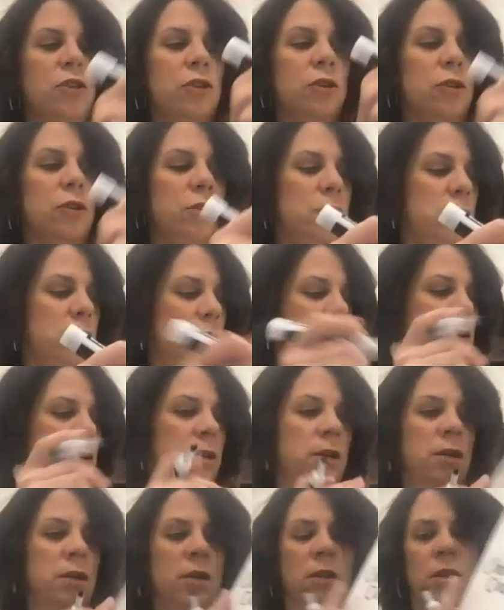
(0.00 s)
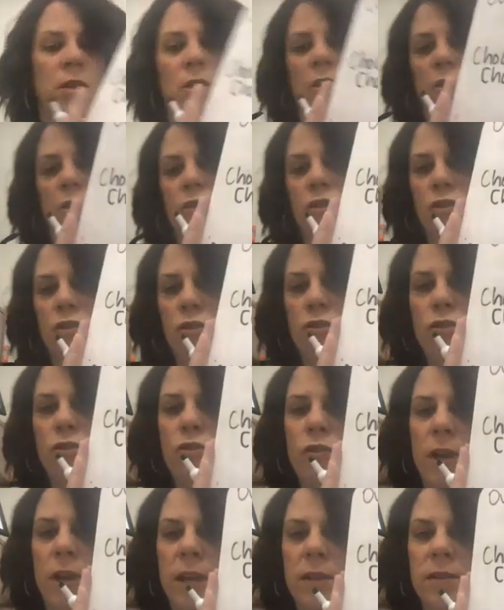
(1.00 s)
to Choo Choo
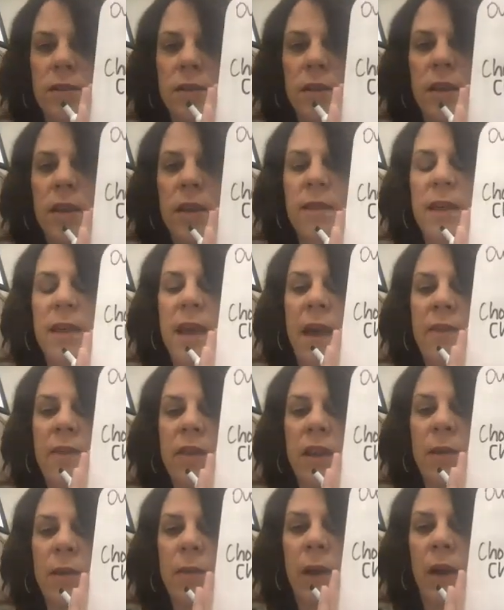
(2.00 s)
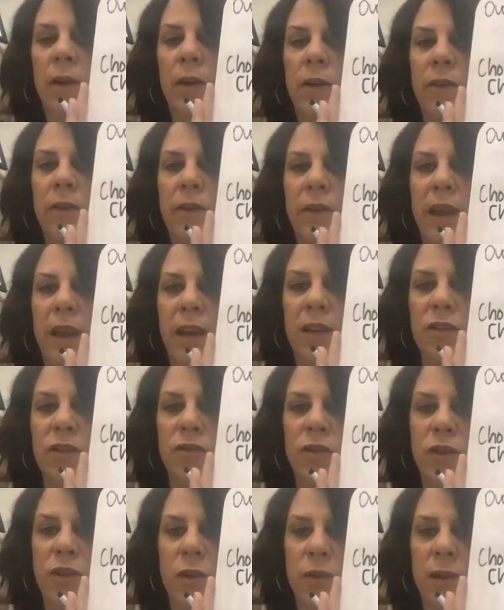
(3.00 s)
trains. They have the comparative advantage
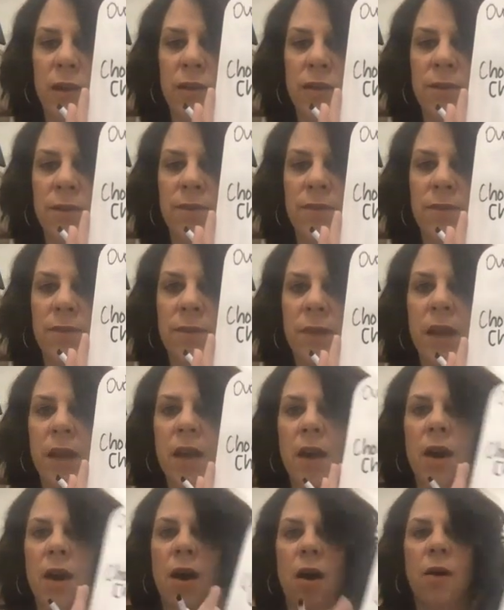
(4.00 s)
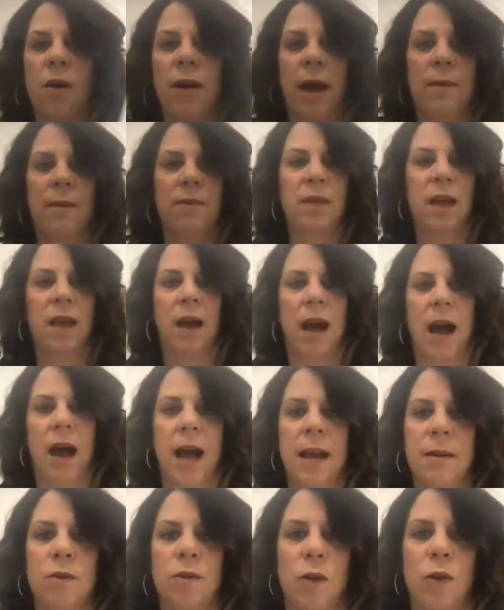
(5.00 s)
for donuts. Okay,
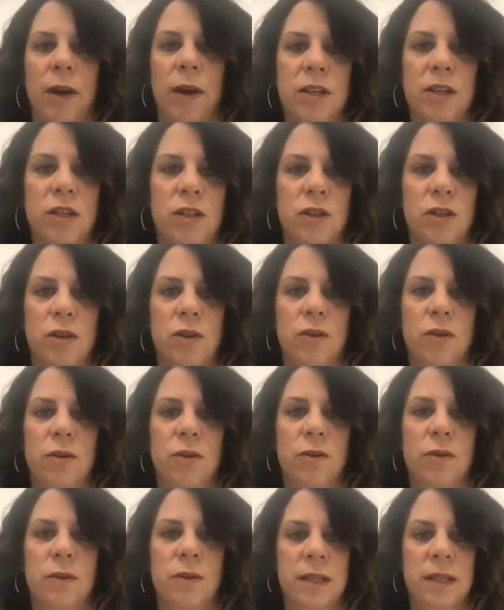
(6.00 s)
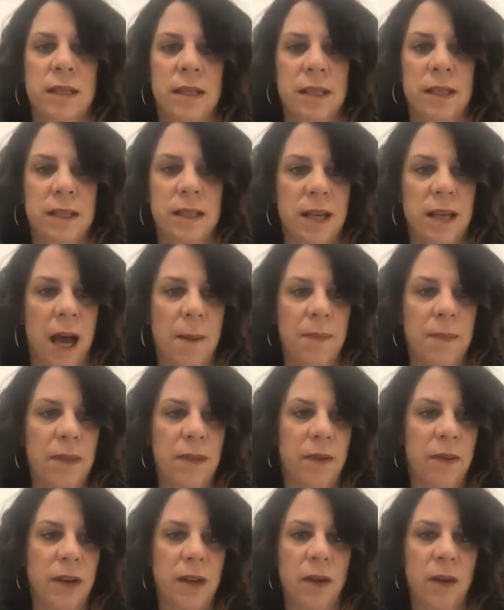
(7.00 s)
I am going to stop the
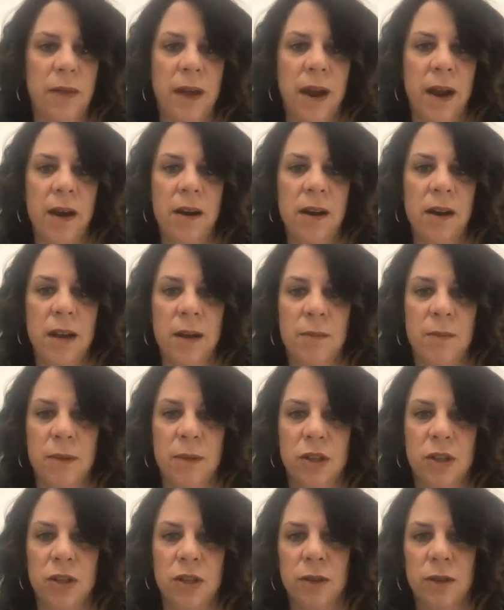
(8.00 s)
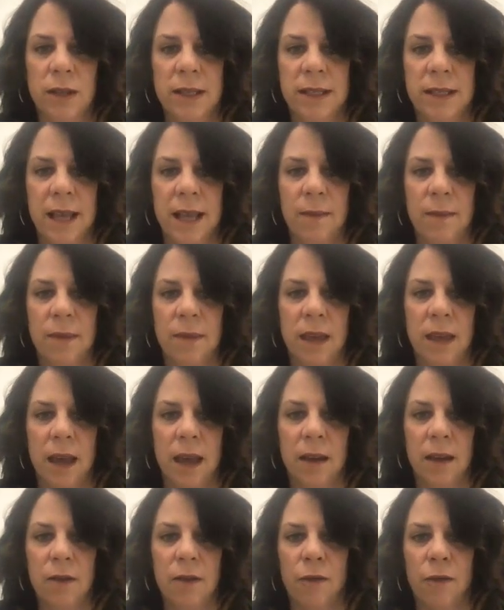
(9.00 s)
video there, but you do the same
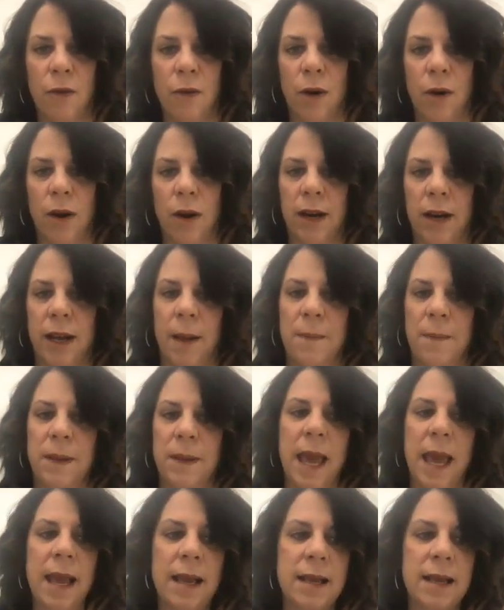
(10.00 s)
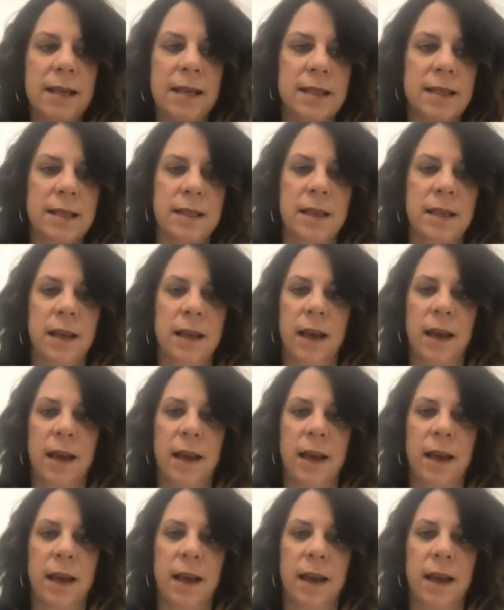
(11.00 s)
thing for cupcakes.